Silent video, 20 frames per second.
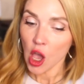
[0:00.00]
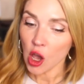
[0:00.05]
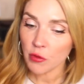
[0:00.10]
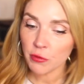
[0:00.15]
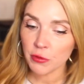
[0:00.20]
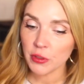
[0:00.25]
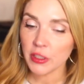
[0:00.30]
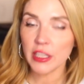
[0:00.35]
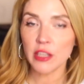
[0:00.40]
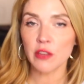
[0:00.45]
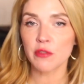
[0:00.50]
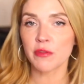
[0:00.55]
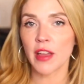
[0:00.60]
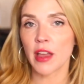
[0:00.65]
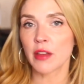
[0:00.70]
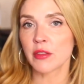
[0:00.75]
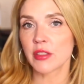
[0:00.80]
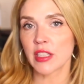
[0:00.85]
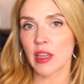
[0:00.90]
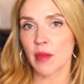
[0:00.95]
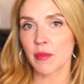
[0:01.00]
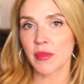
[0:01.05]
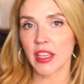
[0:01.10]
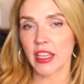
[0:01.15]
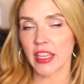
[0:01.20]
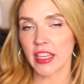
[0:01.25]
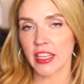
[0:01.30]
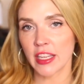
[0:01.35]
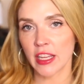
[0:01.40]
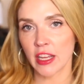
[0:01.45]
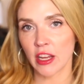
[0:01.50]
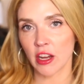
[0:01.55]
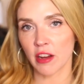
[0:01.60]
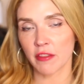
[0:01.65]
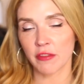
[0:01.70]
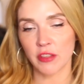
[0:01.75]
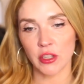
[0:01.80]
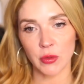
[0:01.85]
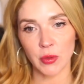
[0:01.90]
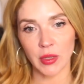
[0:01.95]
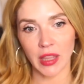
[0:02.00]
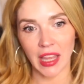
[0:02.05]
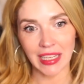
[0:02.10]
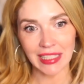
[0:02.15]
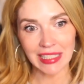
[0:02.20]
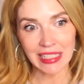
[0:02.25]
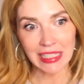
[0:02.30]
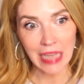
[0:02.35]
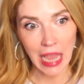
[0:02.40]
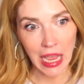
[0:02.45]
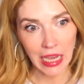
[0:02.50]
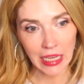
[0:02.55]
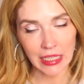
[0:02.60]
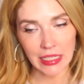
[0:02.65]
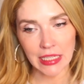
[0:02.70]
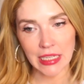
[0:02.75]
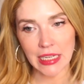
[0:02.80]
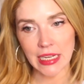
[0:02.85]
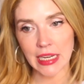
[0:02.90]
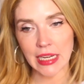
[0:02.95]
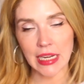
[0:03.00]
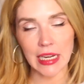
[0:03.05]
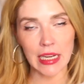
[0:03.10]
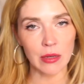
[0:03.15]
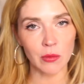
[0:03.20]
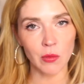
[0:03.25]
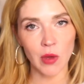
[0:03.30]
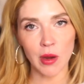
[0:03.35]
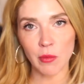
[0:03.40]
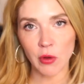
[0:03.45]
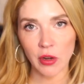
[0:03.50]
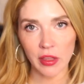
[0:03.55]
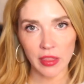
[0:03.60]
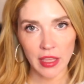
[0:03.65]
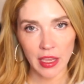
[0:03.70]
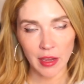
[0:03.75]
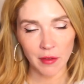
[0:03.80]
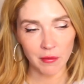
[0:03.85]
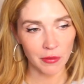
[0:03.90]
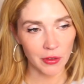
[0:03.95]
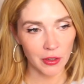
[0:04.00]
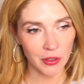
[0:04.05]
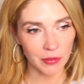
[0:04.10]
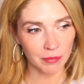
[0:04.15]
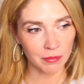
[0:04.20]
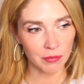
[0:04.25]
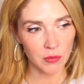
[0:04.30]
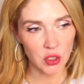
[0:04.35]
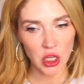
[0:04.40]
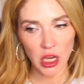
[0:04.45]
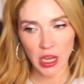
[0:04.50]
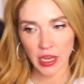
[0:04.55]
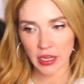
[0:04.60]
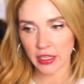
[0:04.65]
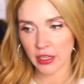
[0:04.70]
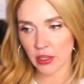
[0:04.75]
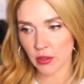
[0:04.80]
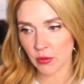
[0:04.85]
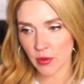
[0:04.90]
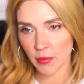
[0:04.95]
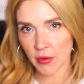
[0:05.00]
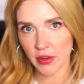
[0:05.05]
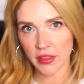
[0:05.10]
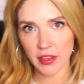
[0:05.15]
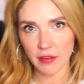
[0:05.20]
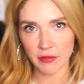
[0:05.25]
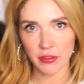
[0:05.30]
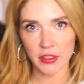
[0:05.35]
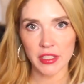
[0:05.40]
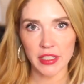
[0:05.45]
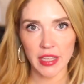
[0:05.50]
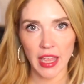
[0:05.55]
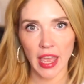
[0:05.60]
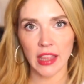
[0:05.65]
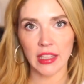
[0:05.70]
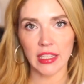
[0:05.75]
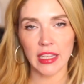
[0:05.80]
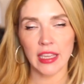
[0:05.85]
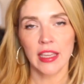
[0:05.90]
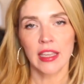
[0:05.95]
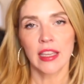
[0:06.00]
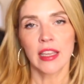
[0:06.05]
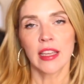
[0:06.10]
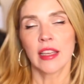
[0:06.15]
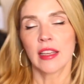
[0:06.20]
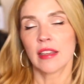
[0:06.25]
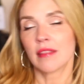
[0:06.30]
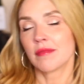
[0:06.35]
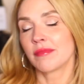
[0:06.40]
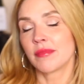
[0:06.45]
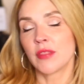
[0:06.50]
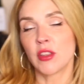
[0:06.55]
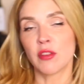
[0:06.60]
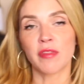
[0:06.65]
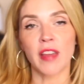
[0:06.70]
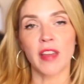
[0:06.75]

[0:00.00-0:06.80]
hopefully you found something in here if you were like stuck and needed one more thing for Johnny or one more thing for Sally you